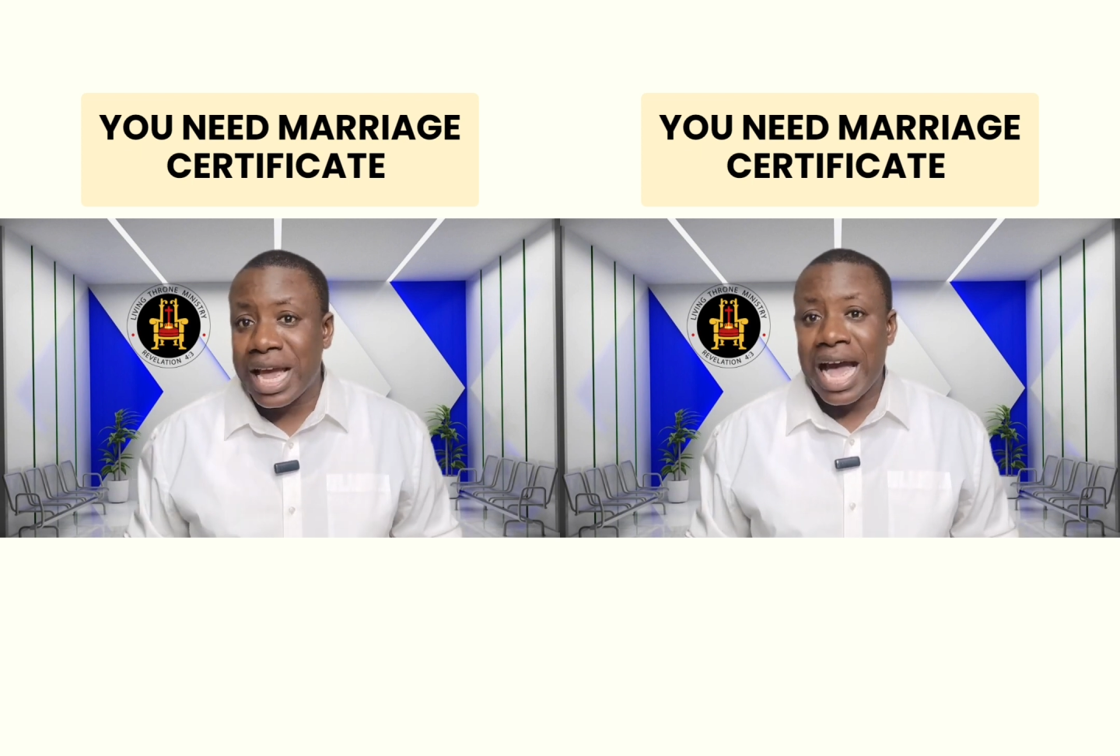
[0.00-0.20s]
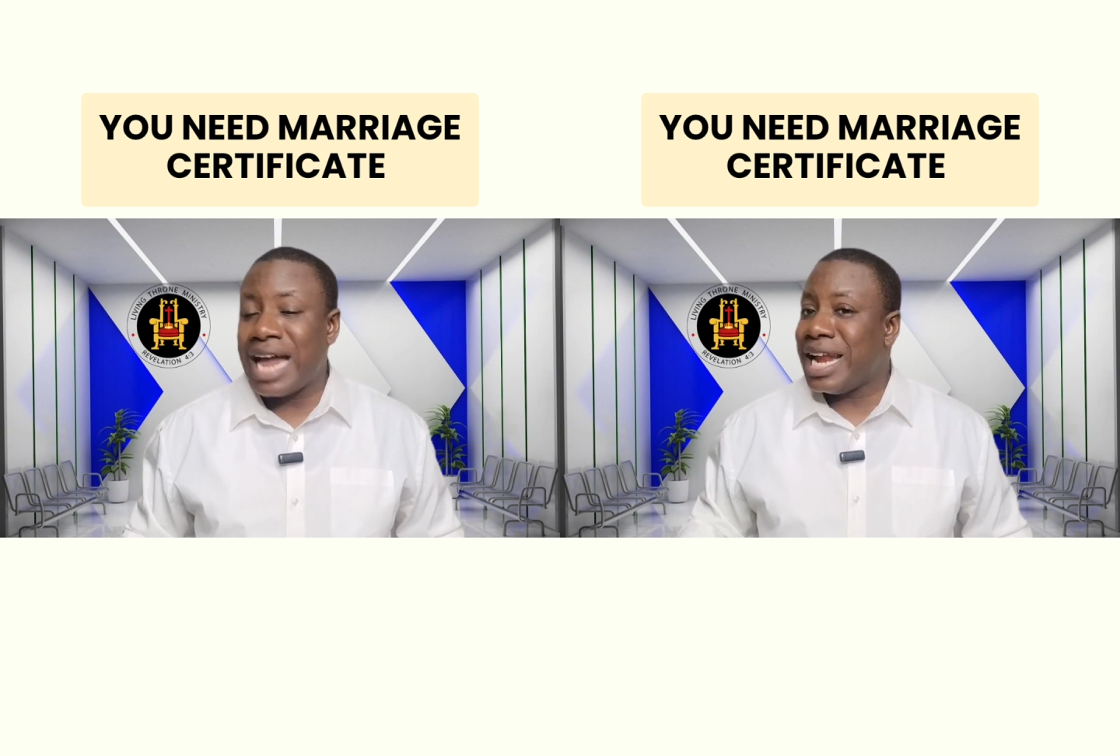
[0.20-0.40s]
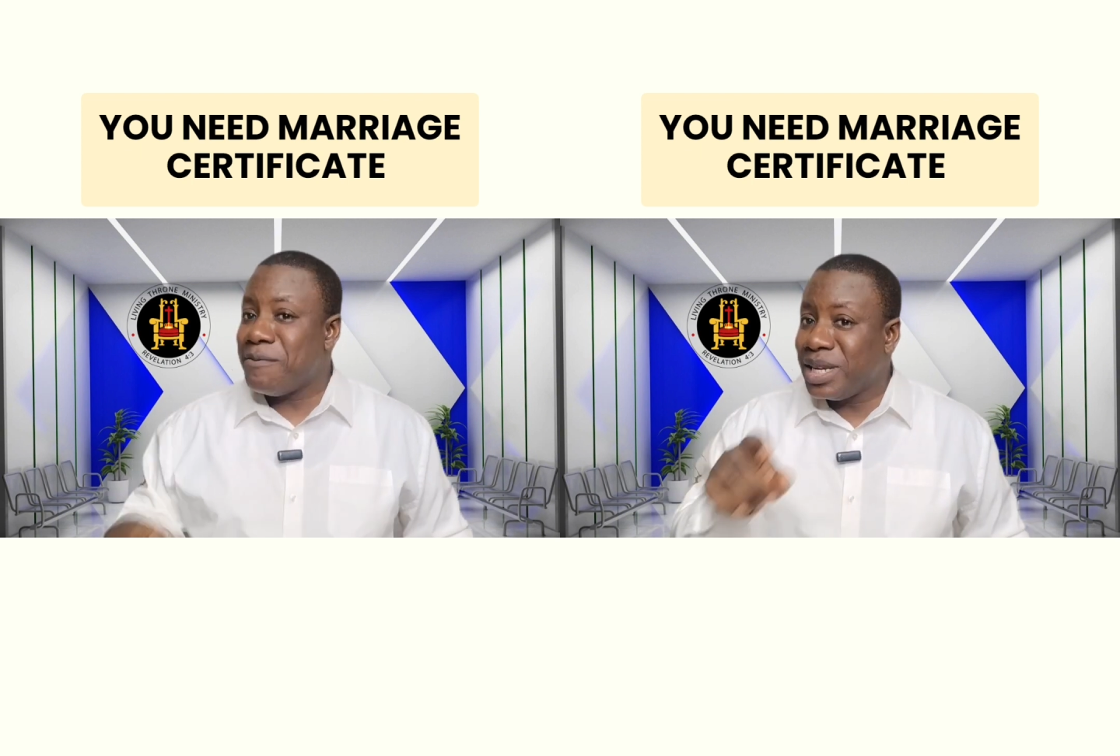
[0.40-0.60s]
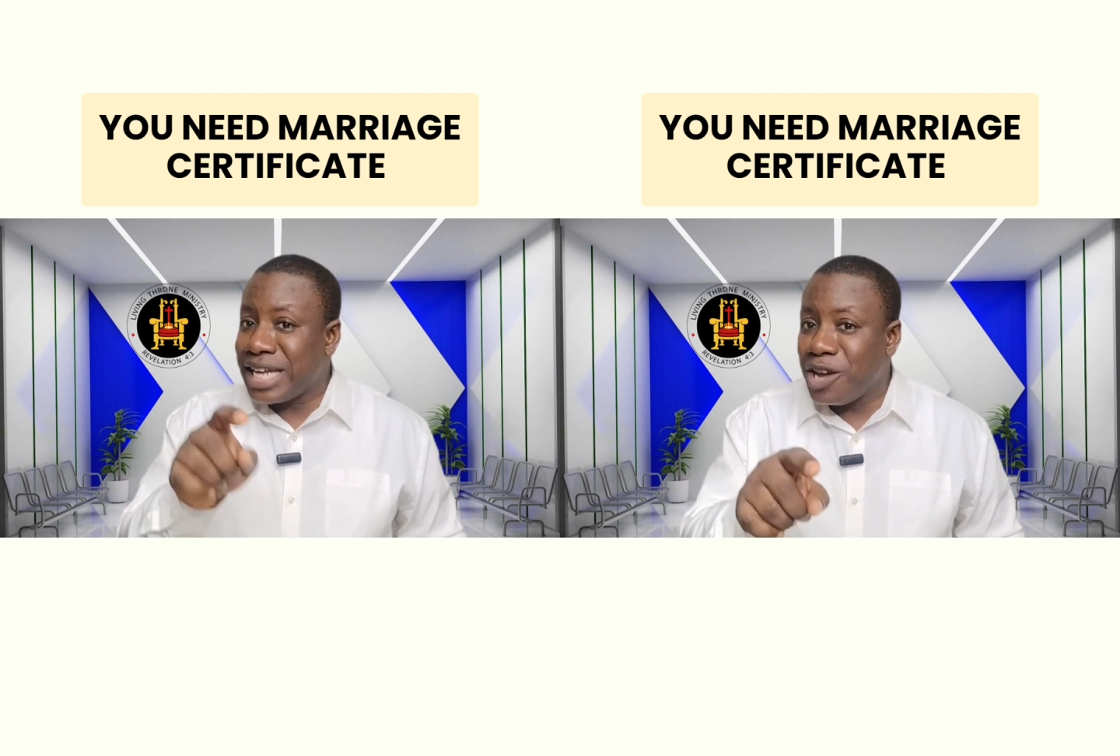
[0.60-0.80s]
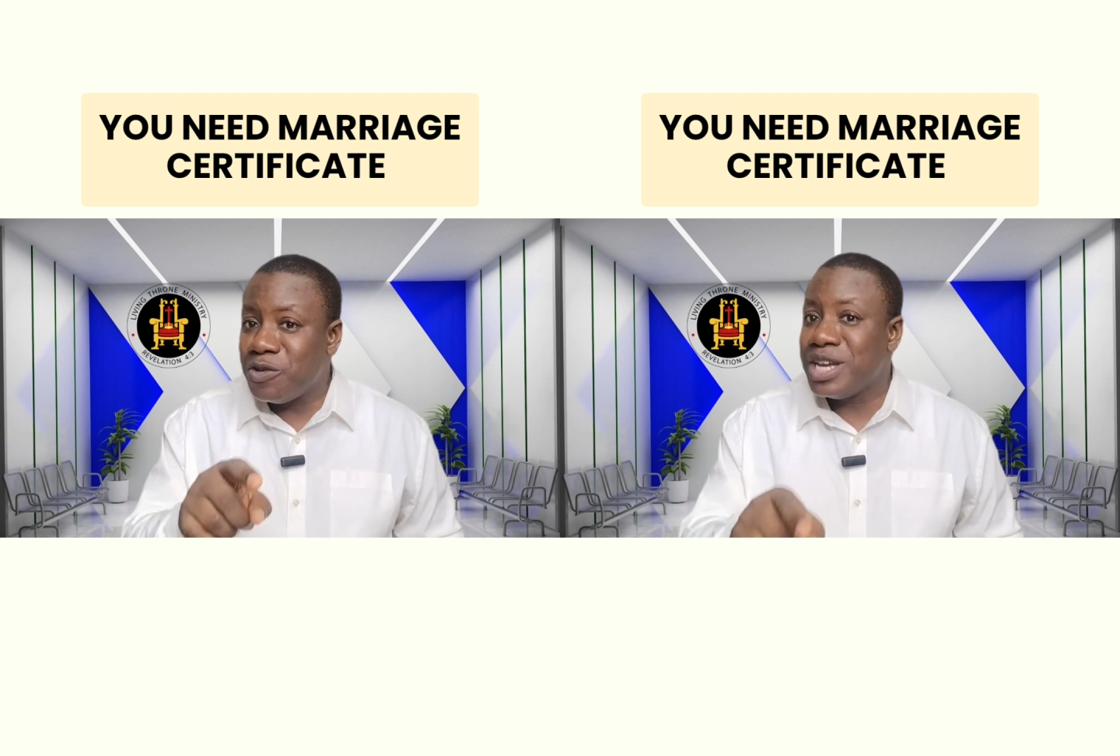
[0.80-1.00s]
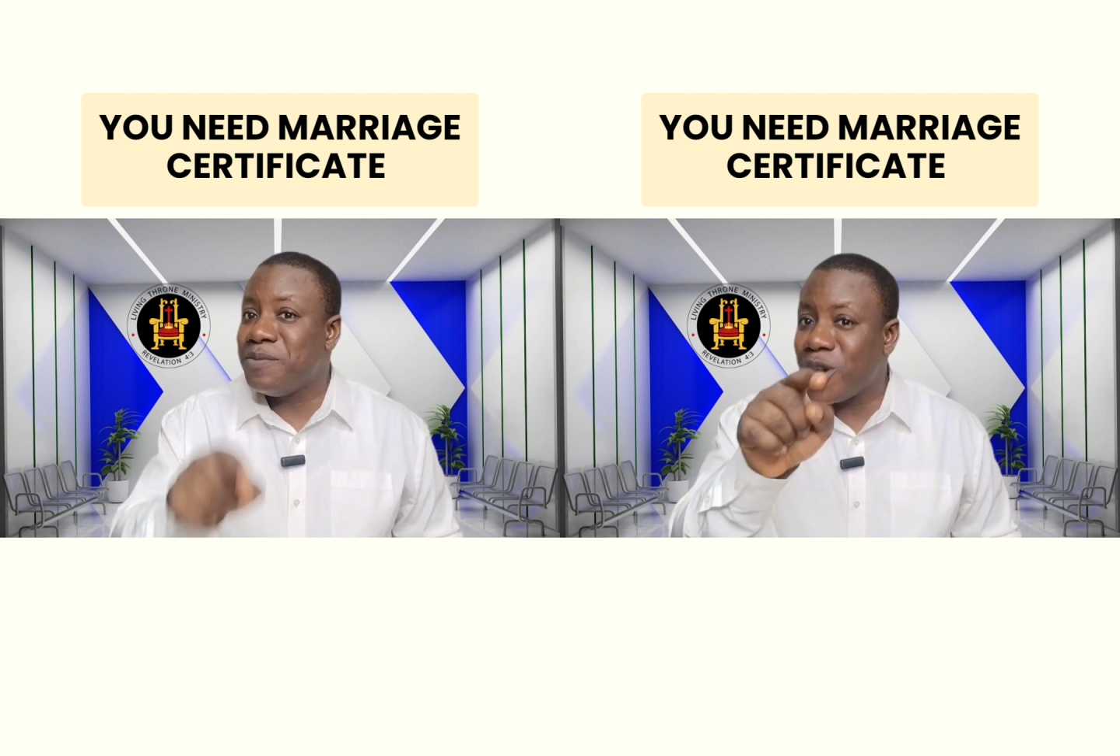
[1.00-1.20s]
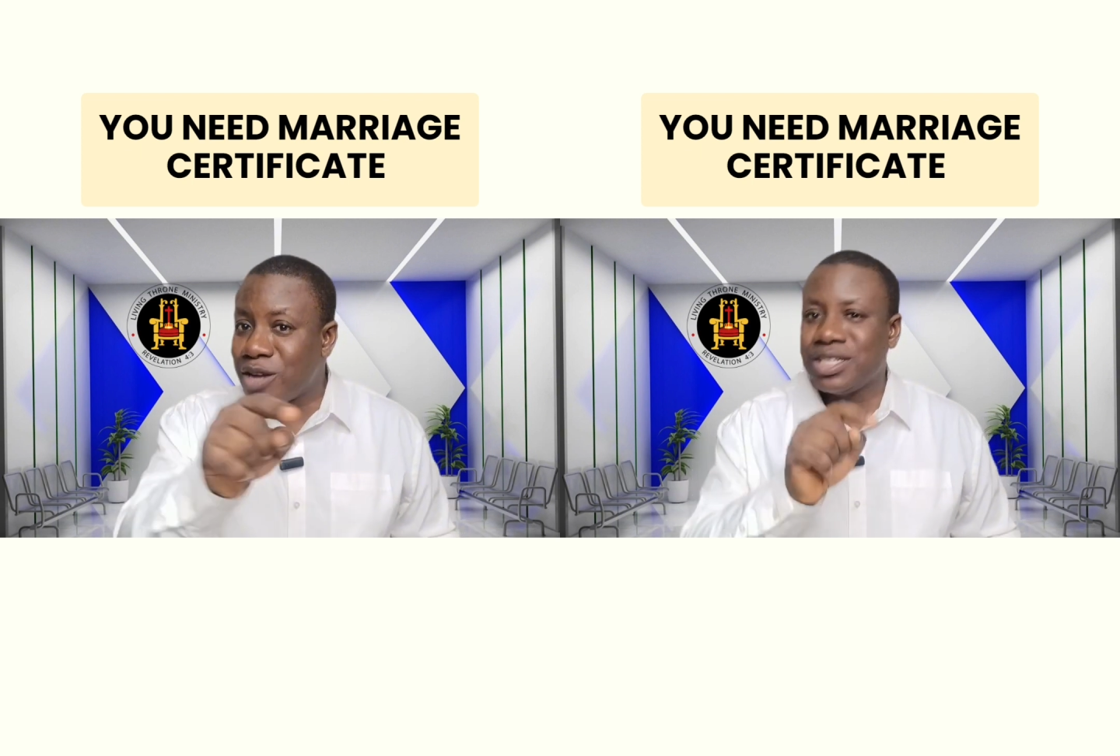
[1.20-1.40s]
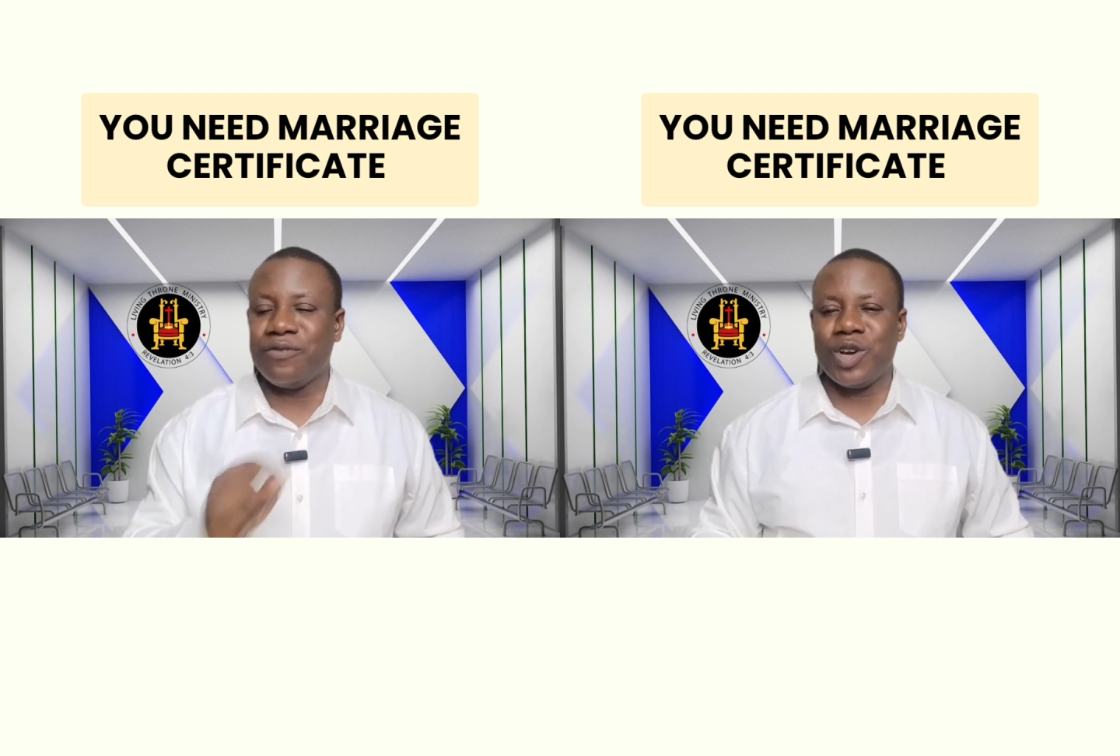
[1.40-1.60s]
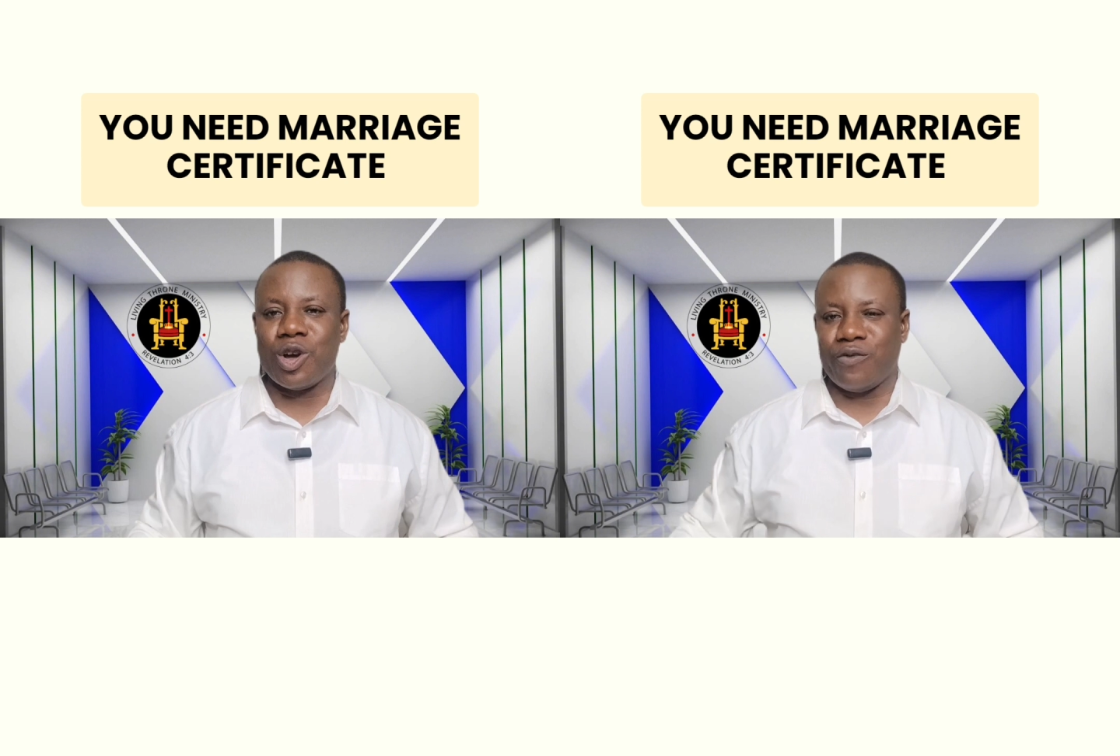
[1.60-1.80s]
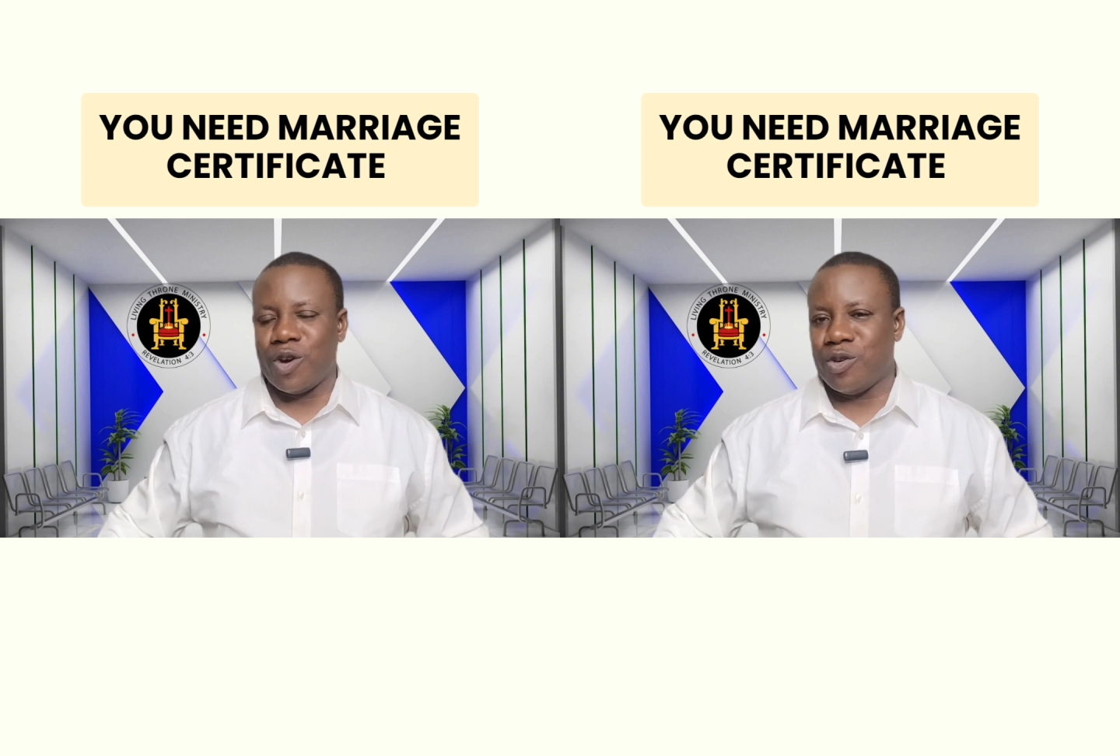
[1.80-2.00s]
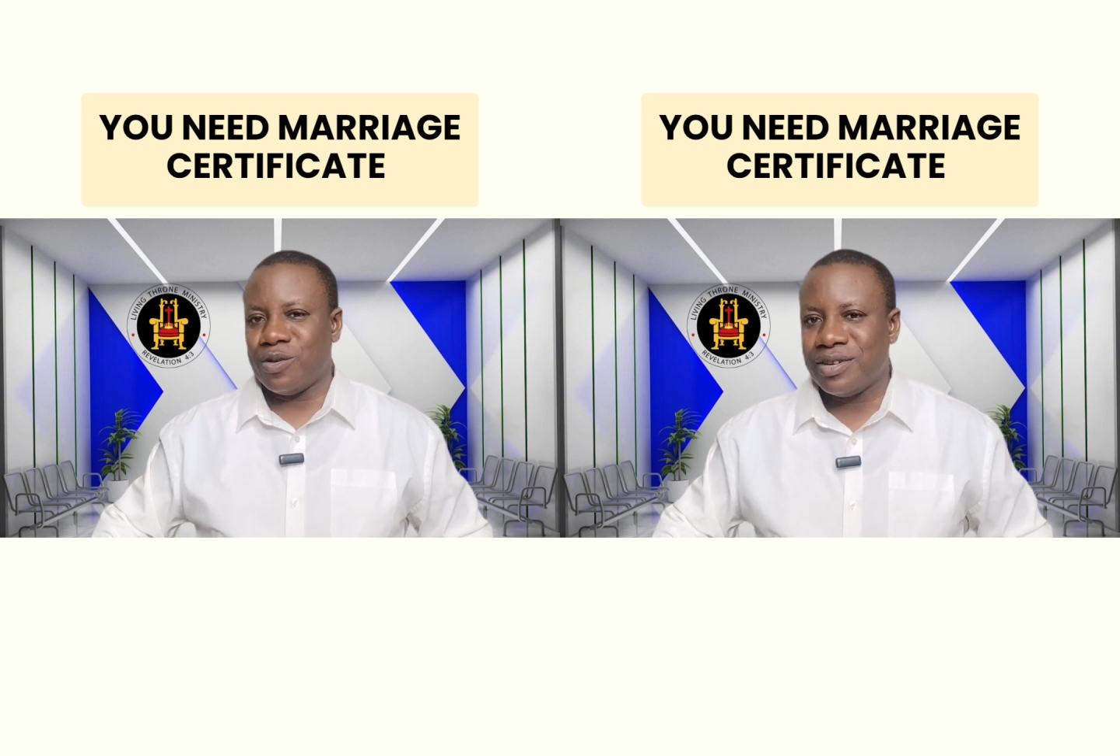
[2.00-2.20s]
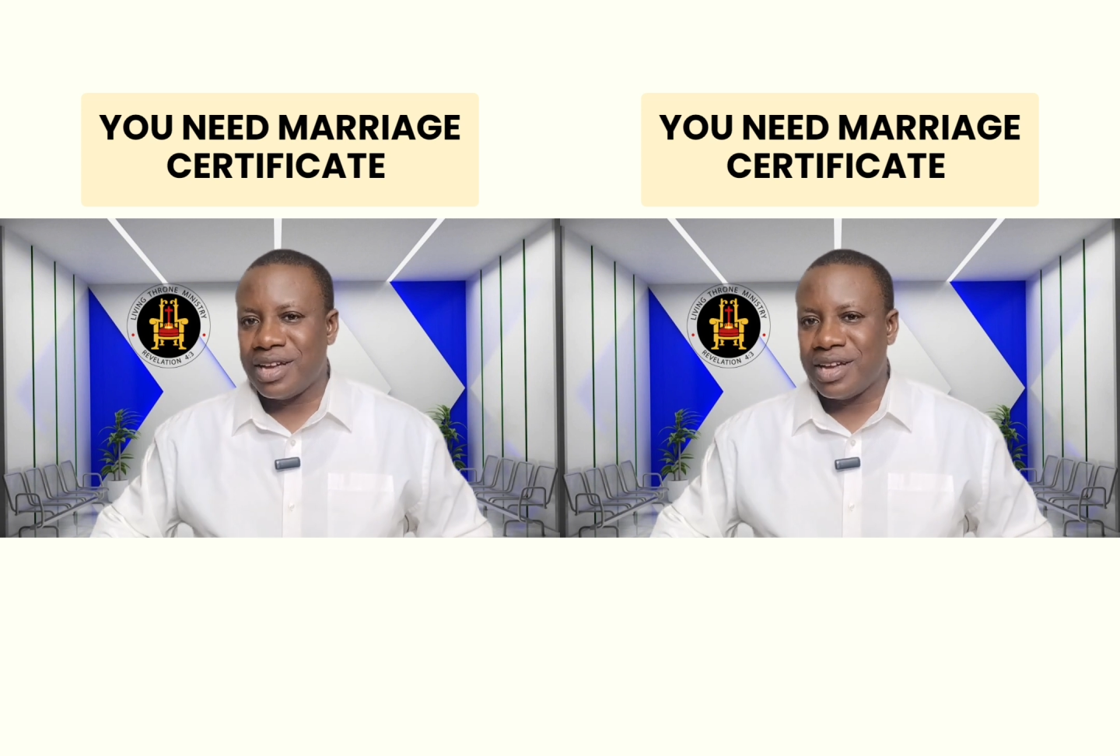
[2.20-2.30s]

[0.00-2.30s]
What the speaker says: And let me tell you, it becomes difficult for you.